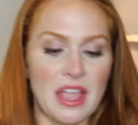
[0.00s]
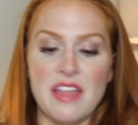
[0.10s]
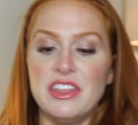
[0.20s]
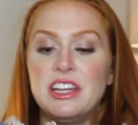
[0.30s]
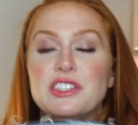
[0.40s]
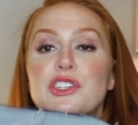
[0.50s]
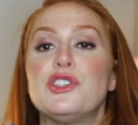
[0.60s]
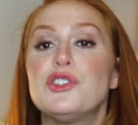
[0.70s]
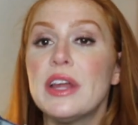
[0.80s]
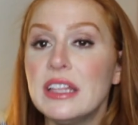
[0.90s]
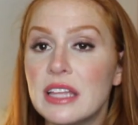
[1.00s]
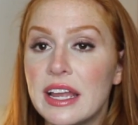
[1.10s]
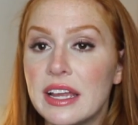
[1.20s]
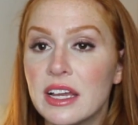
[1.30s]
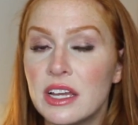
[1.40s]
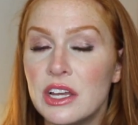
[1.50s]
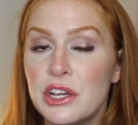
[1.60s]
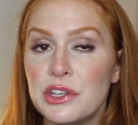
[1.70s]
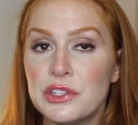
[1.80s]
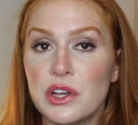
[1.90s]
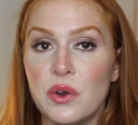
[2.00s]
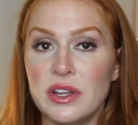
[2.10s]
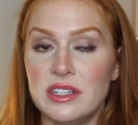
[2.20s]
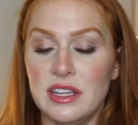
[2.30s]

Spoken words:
And then it's a straight leg, so